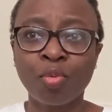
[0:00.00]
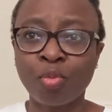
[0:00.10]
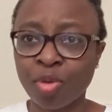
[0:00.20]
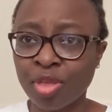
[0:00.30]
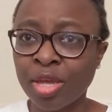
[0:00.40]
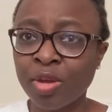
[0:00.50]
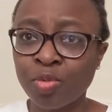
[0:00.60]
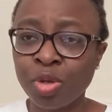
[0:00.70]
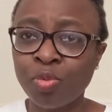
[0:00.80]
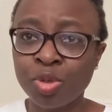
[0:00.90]
whether
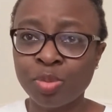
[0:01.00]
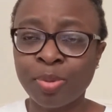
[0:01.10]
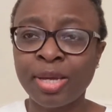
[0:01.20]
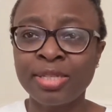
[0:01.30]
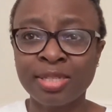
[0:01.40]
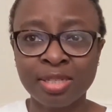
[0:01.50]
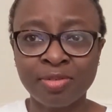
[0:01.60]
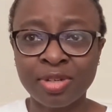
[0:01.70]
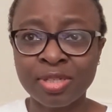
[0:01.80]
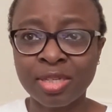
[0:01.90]
it was by
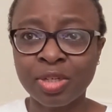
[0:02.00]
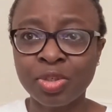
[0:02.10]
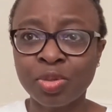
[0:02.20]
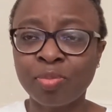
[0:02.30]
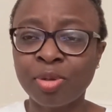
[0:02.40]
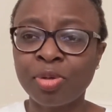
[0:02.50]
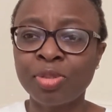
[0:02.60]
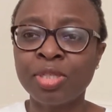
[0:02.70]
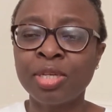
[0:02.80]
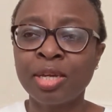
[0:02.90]
cesarean section,
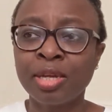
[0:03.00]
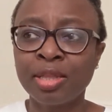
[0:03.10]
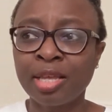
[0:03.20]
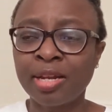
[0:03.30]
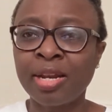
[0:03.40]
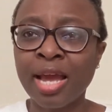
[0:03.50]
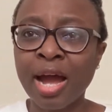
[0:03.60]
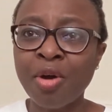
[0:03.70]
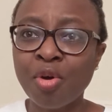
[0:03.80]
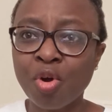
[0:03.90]
because then the
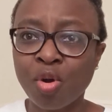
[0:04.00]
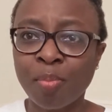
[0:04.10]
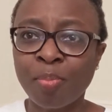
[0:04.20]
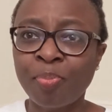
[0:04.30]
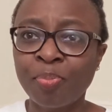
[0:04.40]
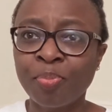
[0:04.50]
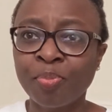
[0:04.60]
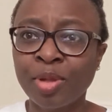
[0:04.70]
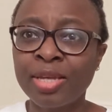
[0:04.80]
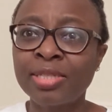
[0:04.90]
outcome
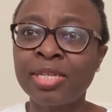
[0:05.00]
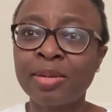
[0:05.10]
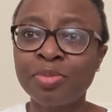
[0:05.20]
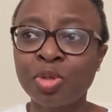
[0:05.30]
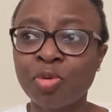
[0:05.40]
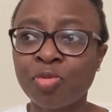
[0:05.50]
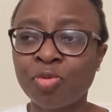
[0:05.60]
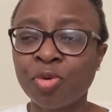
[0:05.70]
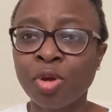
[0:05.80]
in terms of